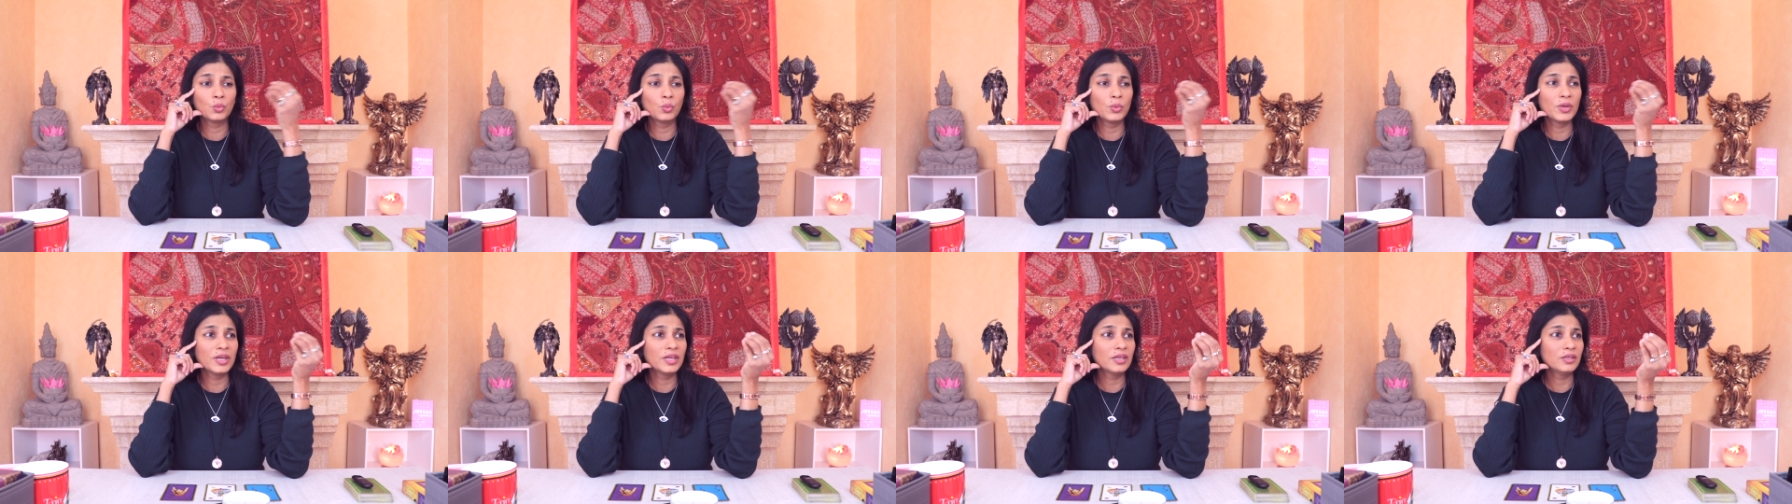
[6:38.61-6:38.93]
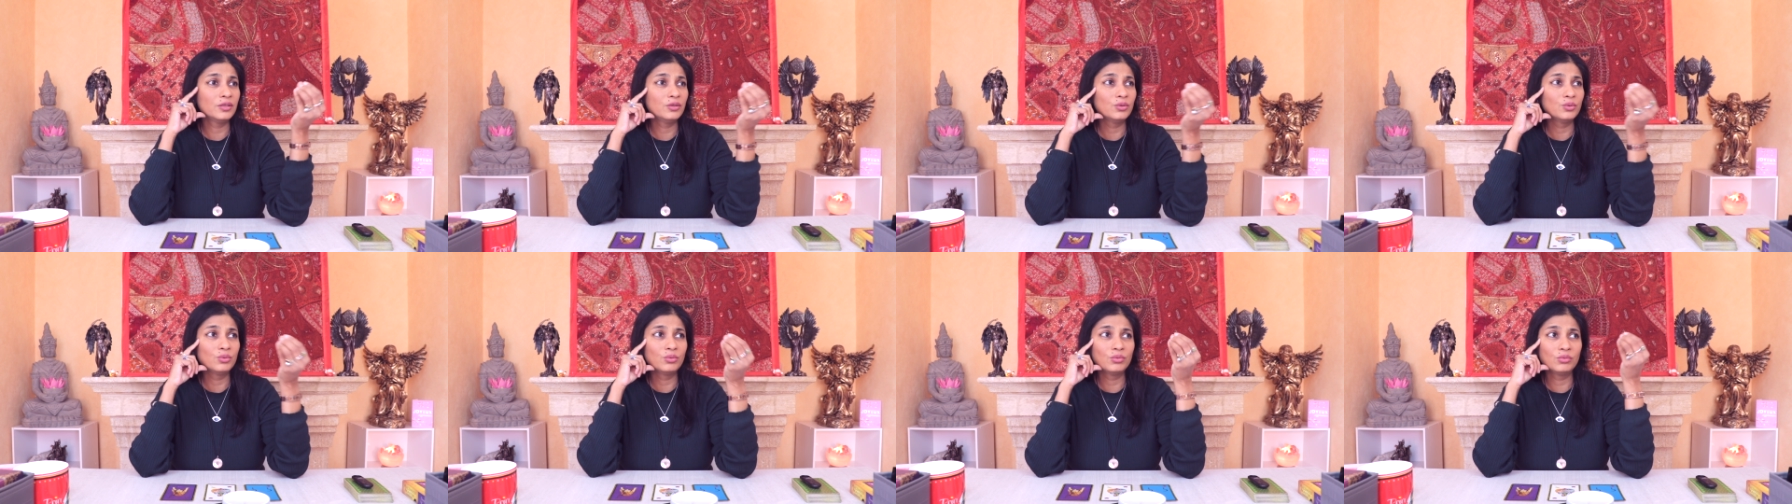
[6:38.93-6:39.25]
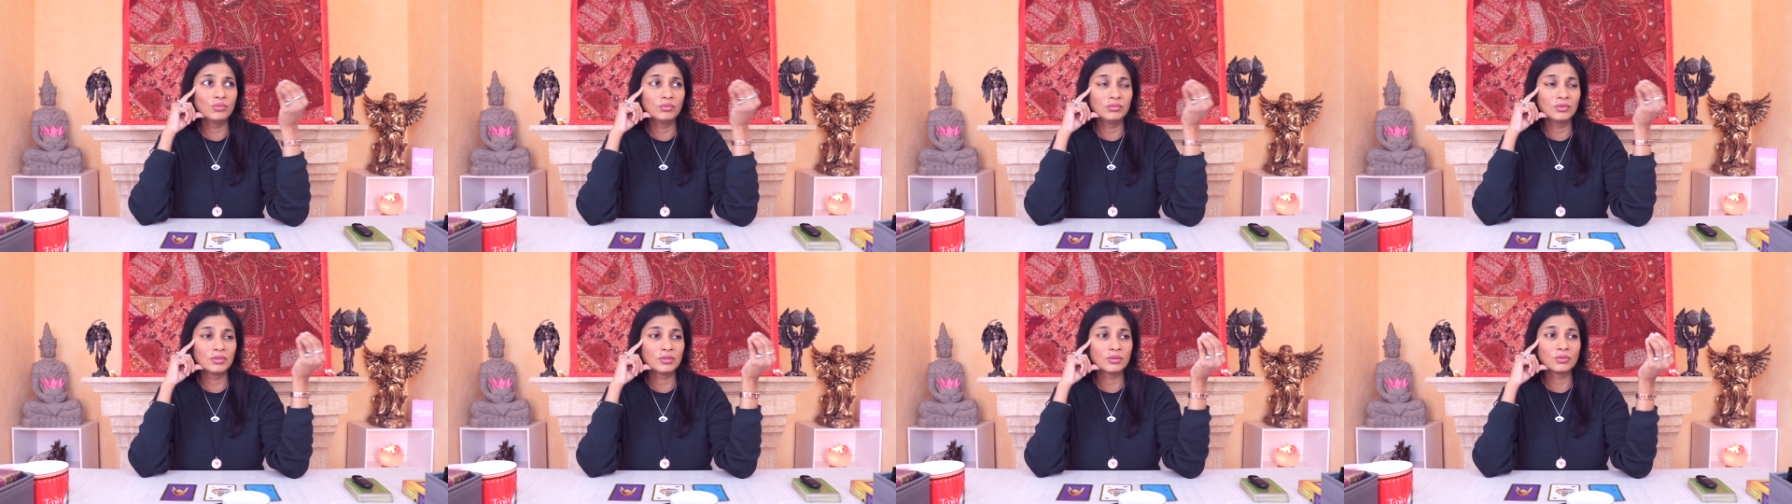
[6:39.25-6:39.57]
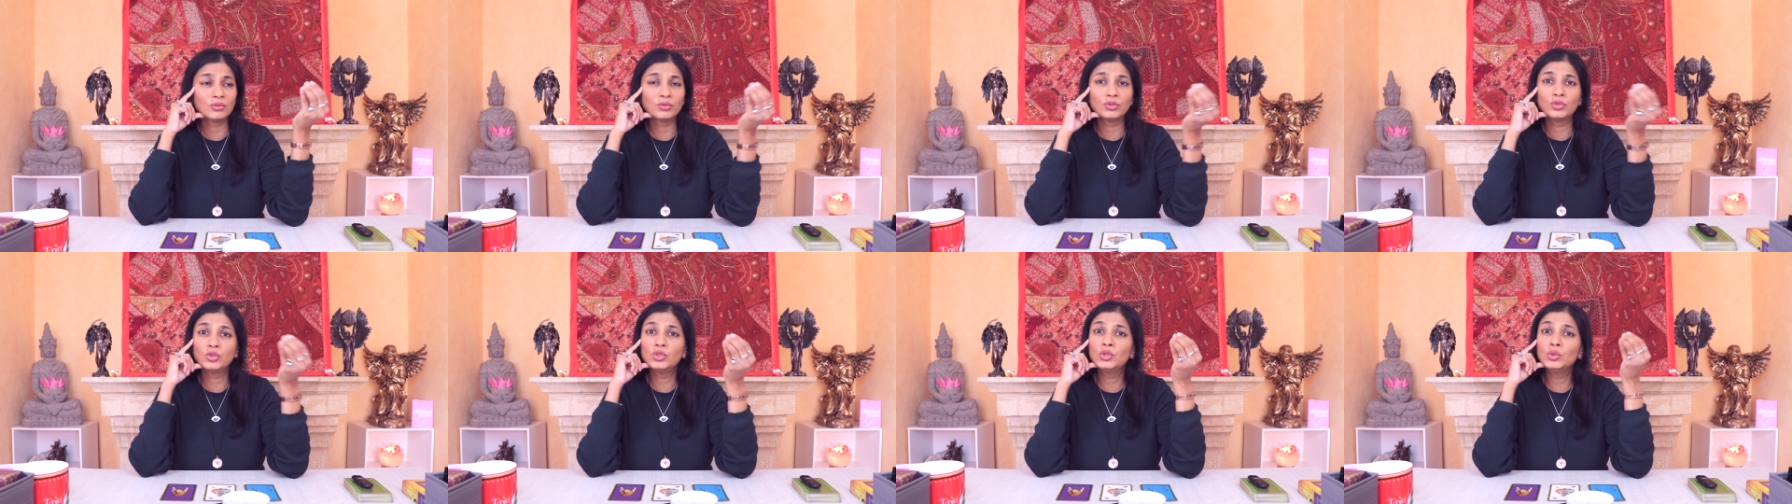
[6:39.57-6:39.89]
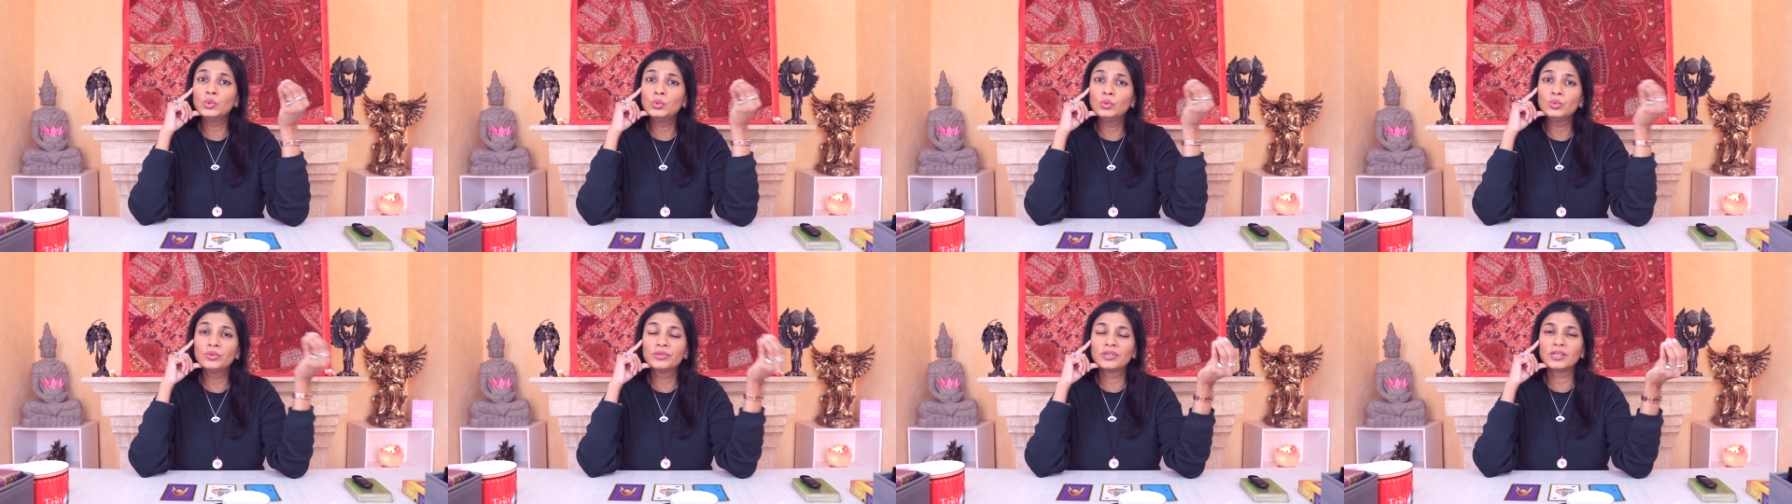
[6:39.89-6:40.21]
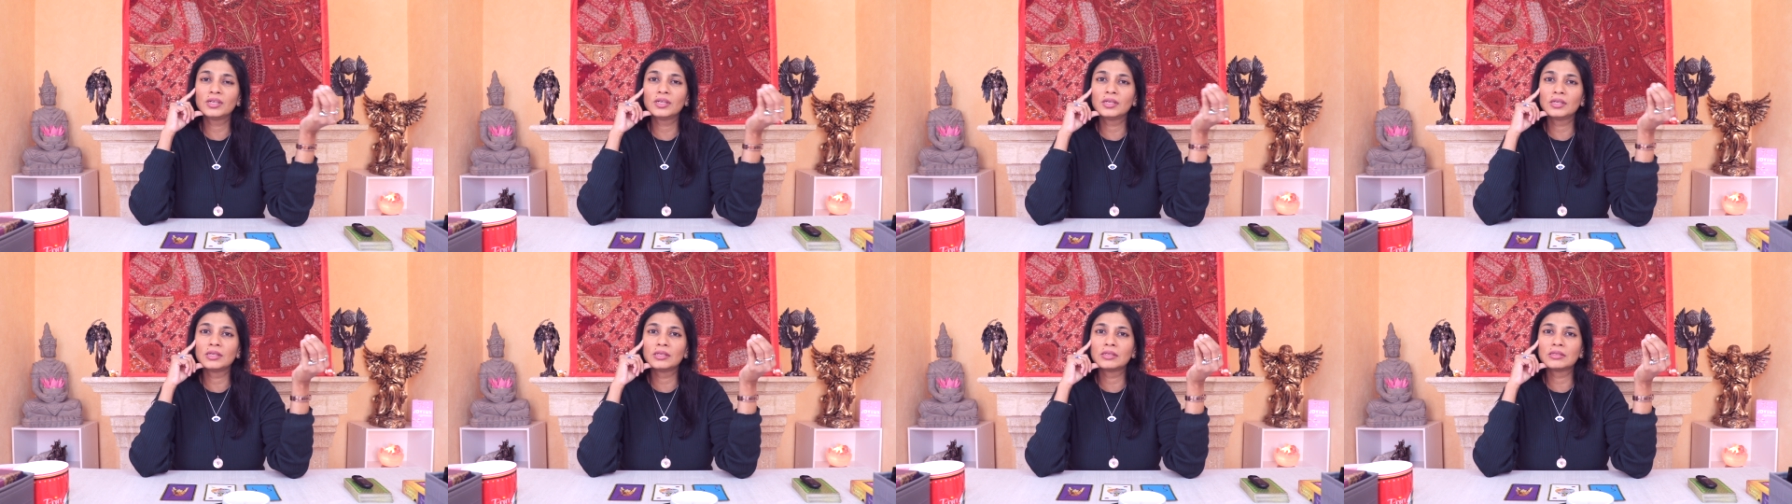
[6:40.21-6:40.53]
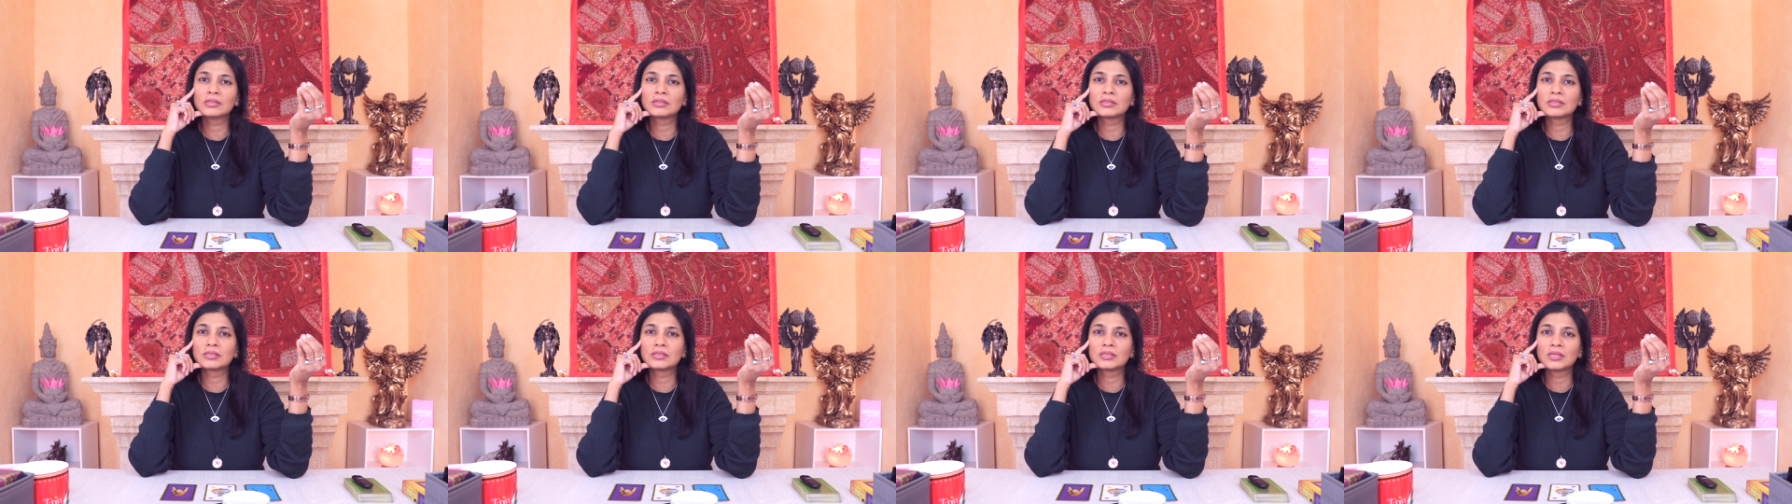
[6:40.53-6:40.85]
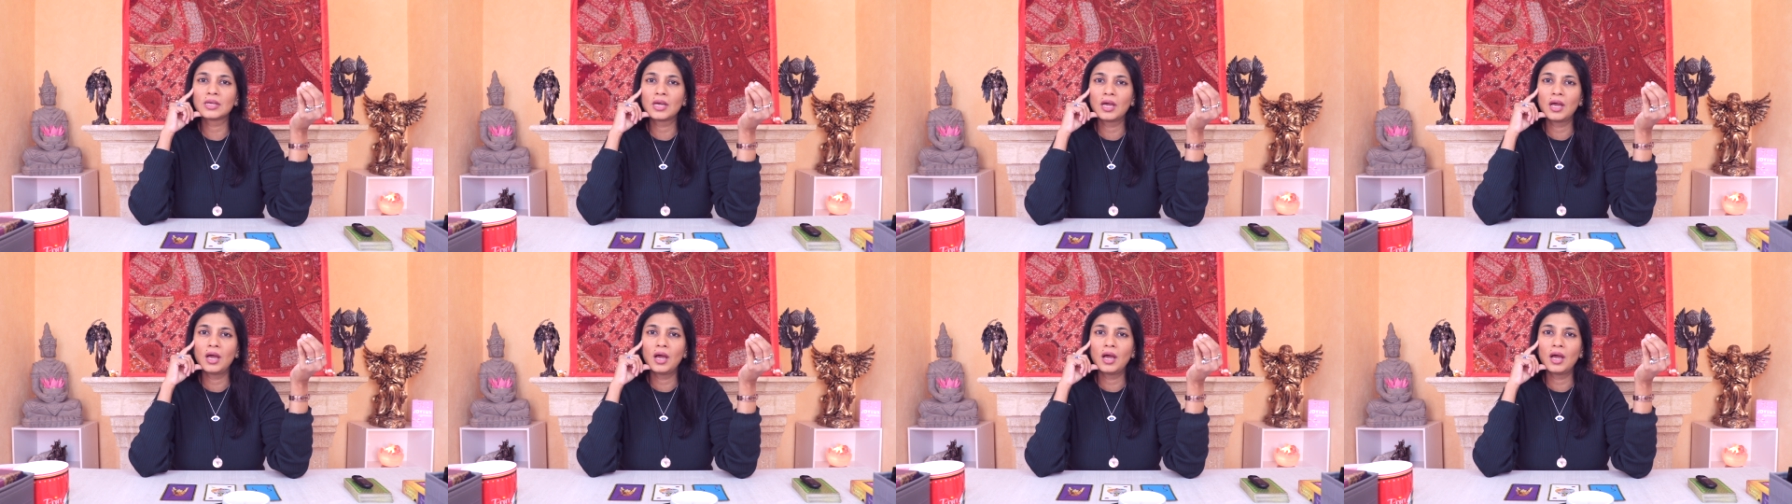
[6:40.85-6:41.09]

way you, do things.